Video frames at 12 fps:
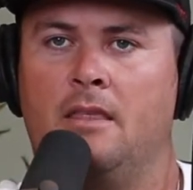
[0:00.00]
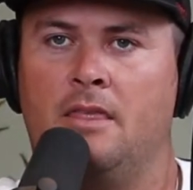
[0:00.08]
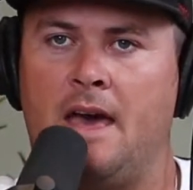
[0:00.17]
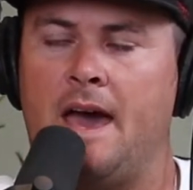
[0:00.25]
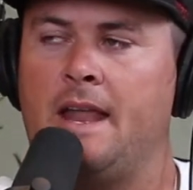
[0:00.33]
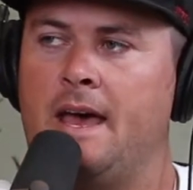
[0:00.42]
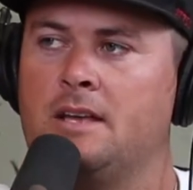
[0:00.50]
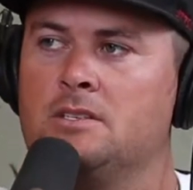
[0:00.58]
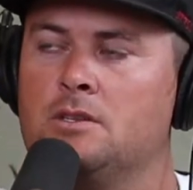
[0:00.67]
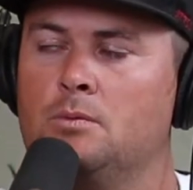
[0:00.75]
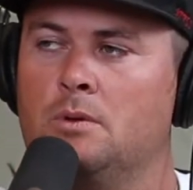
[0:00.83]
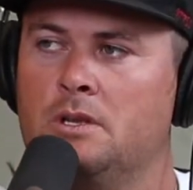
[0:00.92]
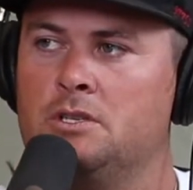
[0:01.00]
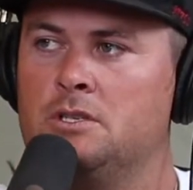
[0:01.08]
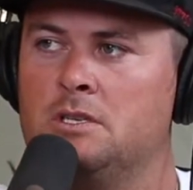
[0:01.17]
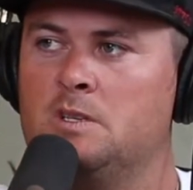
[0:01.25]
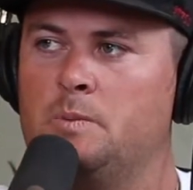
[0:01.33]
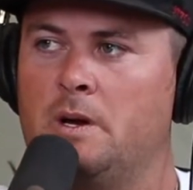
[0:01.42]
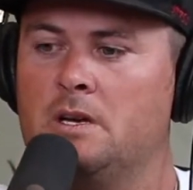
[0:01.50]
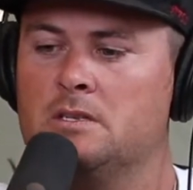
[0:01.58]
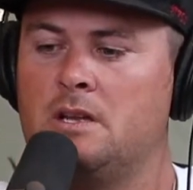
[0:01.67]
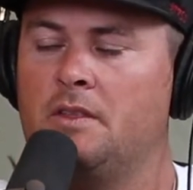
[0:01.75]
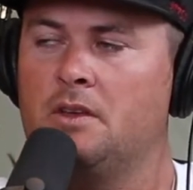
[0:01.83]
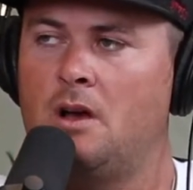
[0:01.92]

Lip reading: as the religious experience, not the